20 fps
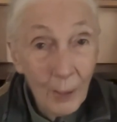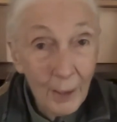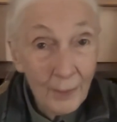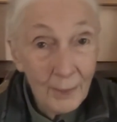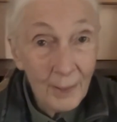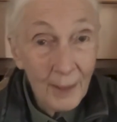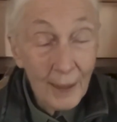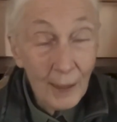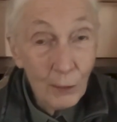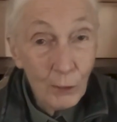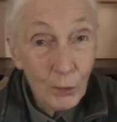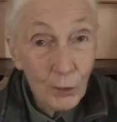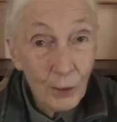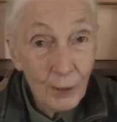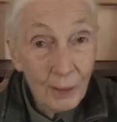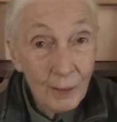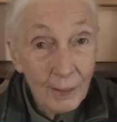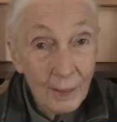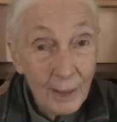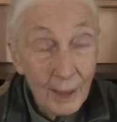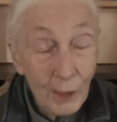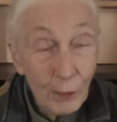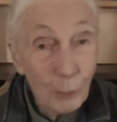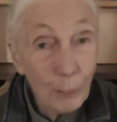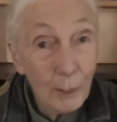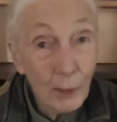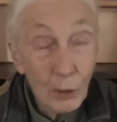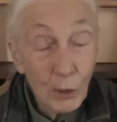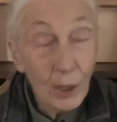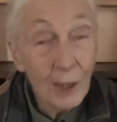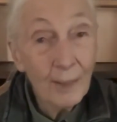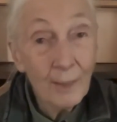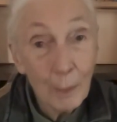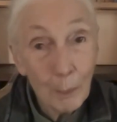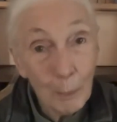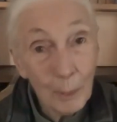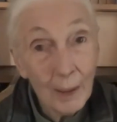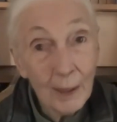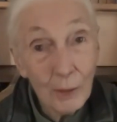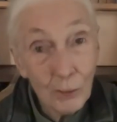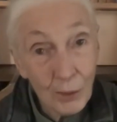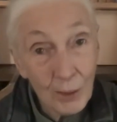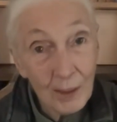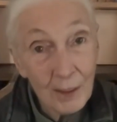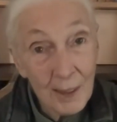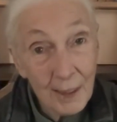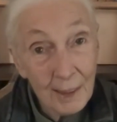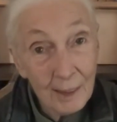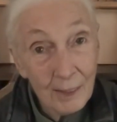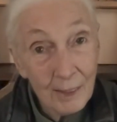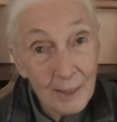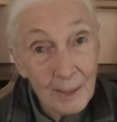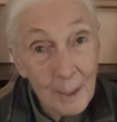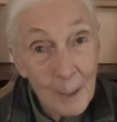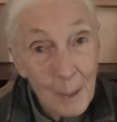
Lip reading: and nature, especially in the big cities.